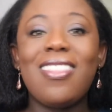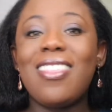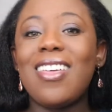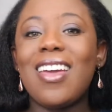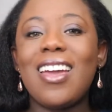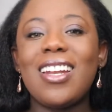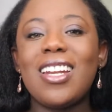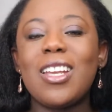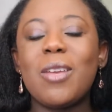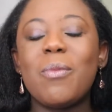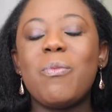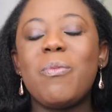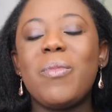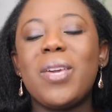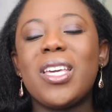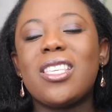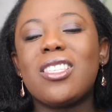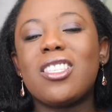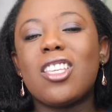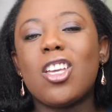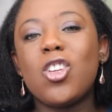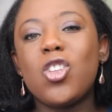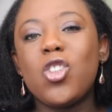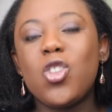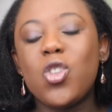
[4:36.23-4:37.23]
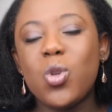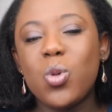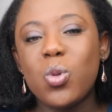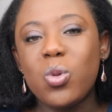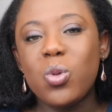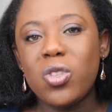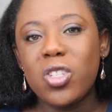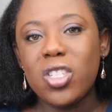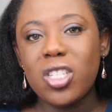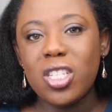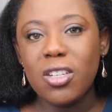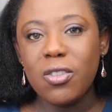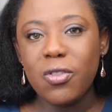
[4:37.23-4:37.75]
then it makes a
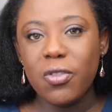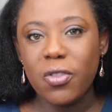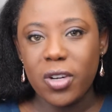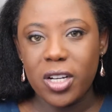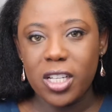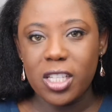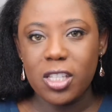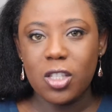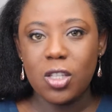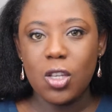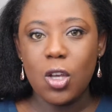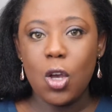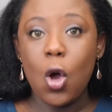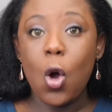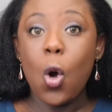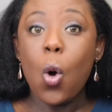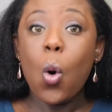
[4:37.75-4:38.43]
huge difference.